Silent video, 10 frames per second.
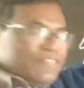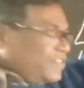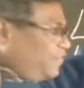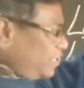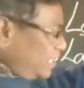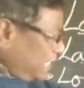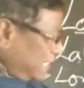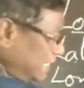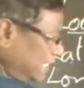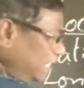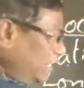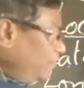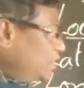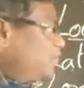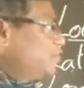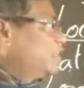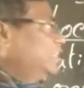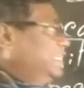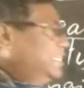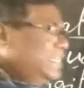hemisphere, southern
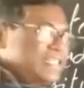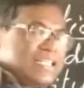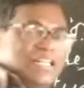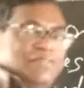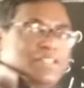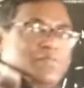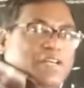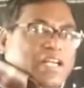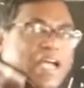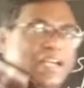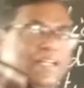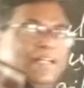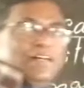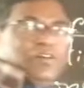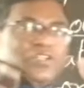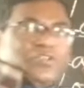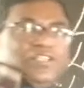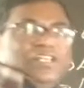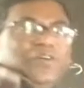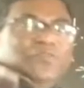hemisphere, eastern hemisphere and
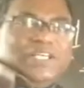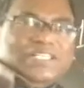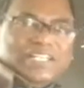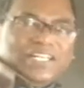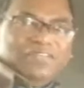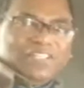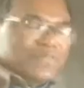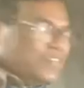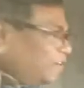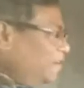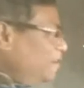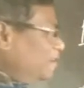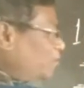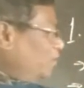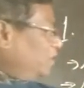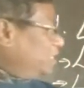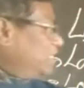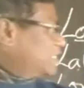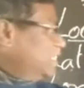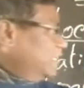also the western hemisphere. So it
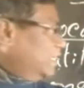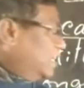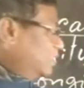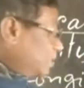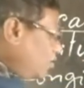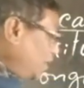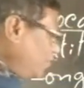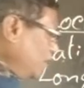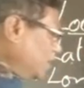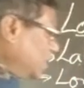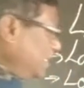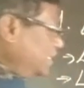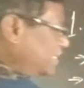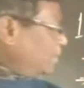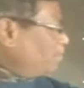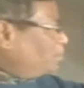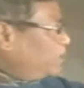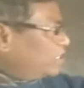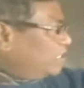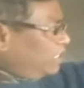is South America is
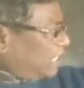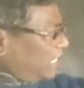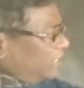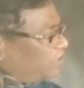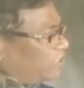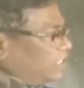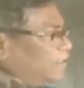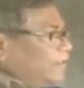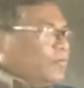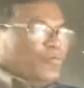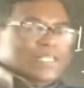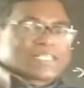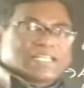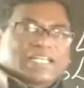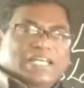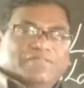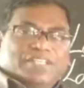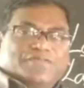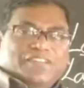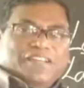completely lying in the western
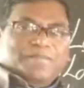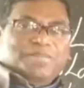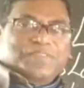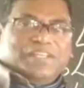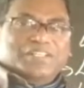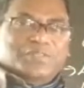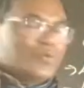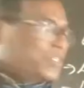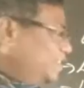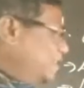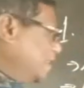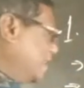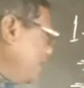hemisphere. That is what is.